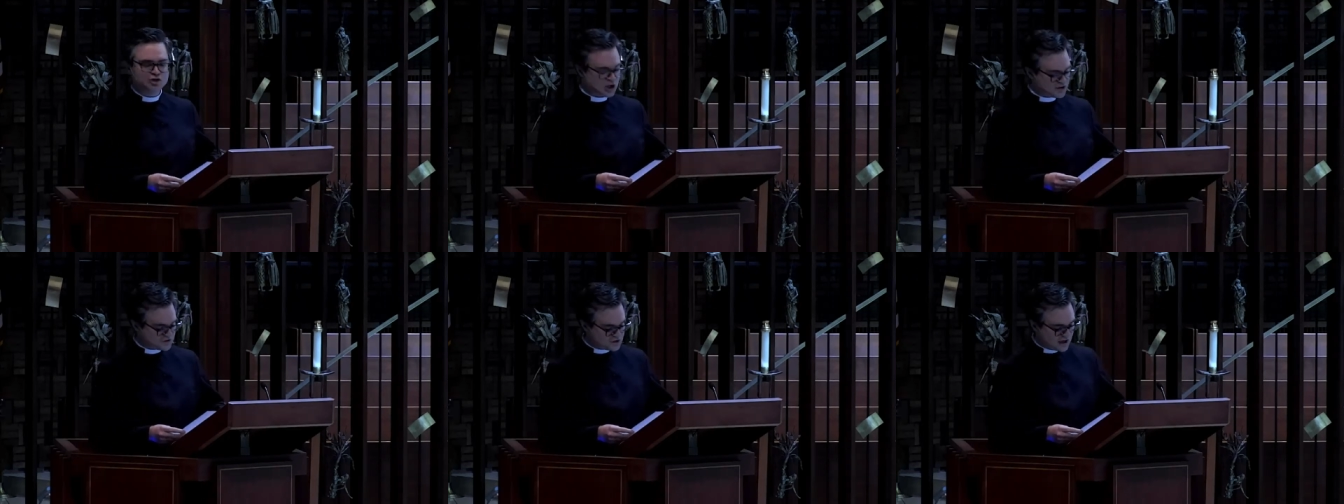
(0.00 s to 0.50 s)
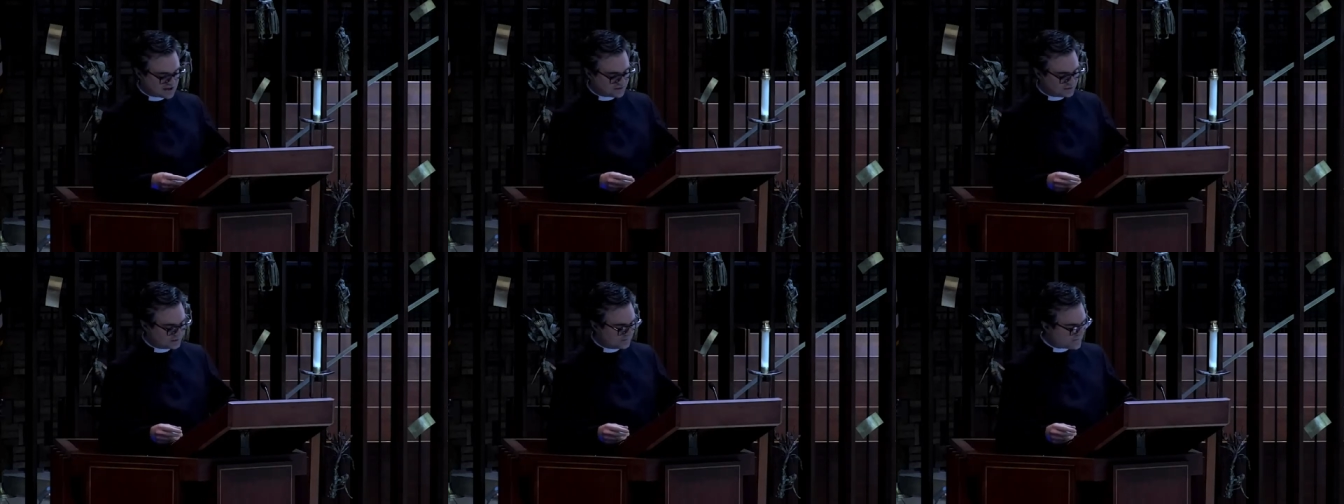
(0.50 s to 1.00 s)
John's
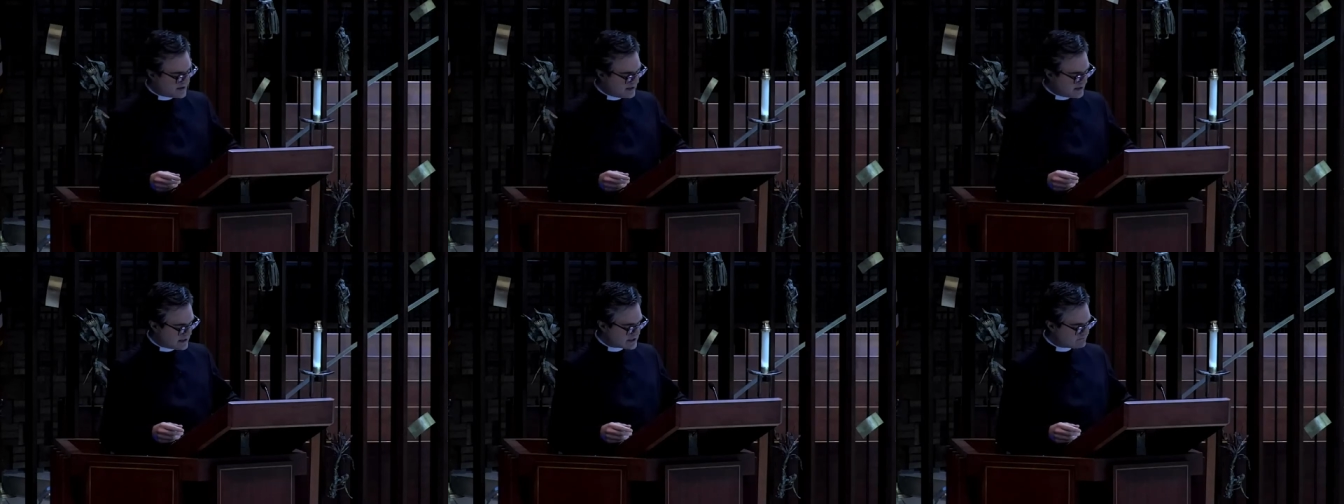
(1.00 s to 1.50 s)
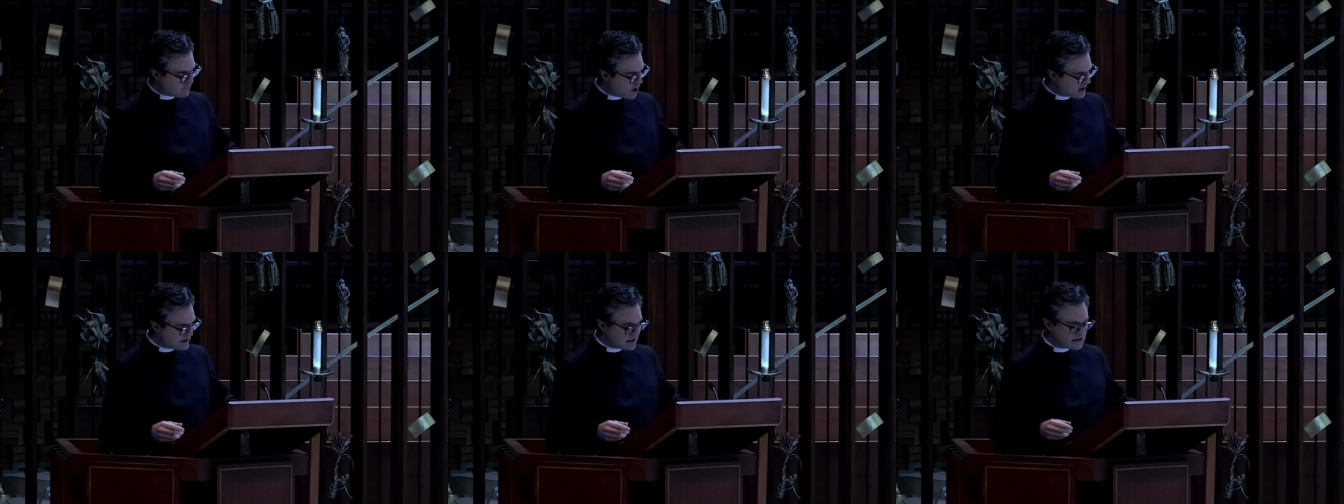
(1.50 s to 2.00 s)
Gospel is
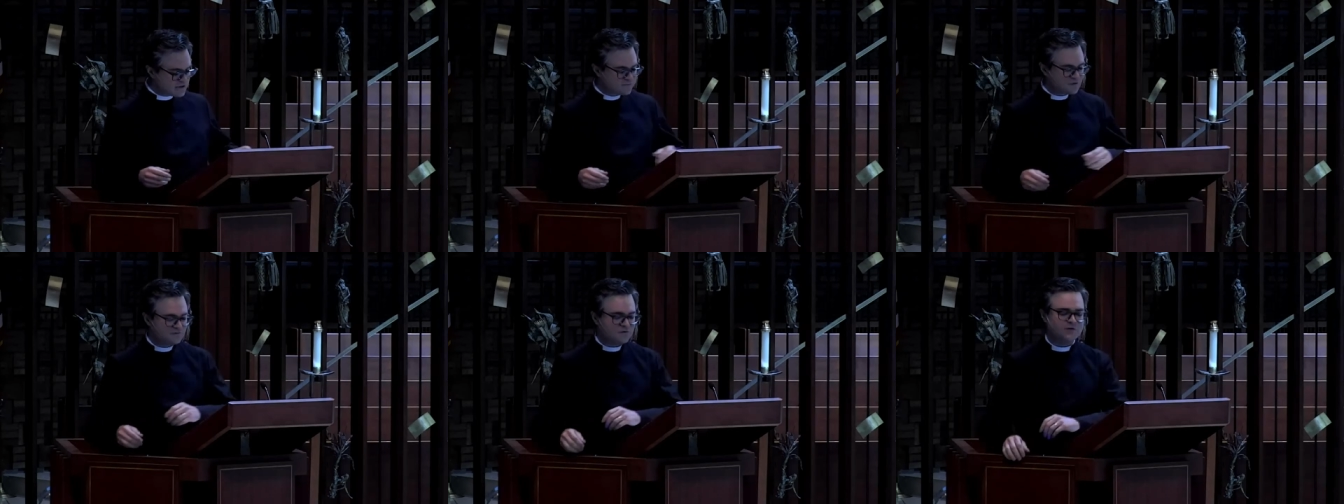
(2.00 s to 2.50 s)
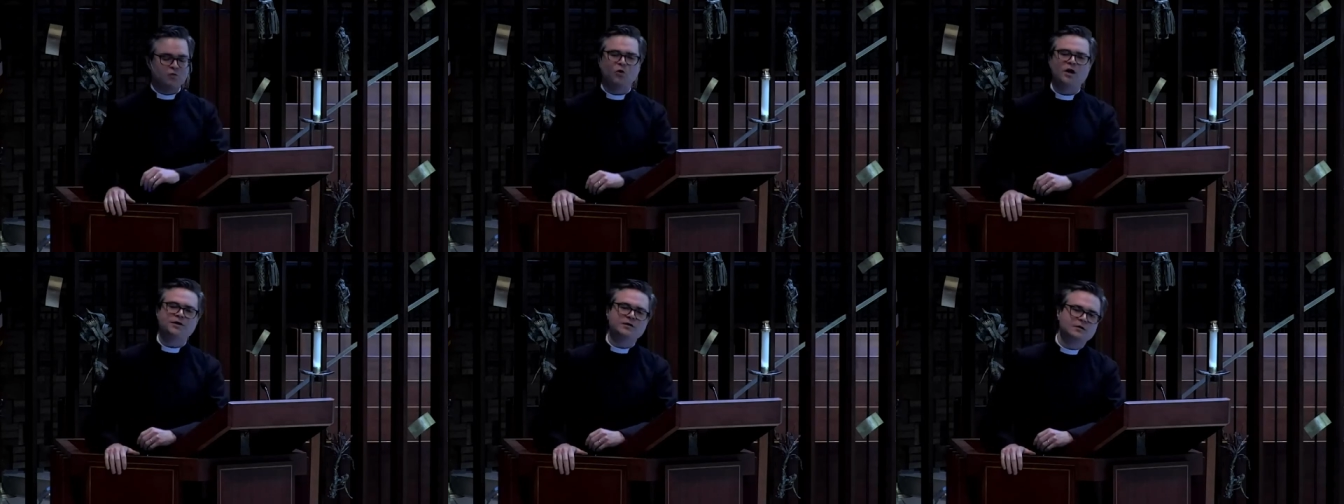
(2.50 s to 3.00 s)
markedly different from the
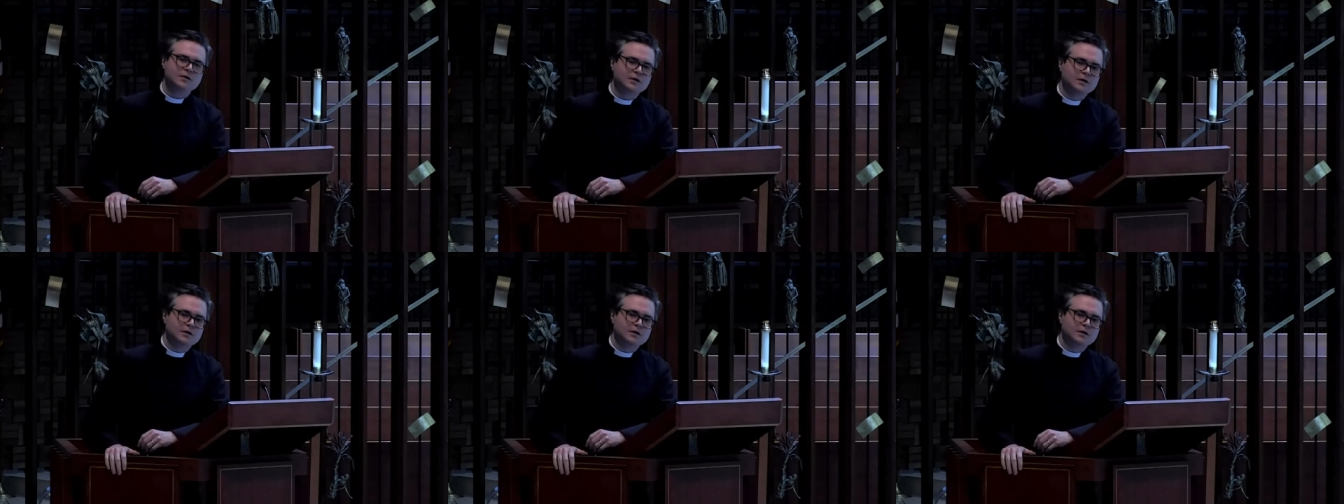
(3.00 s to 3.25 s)
one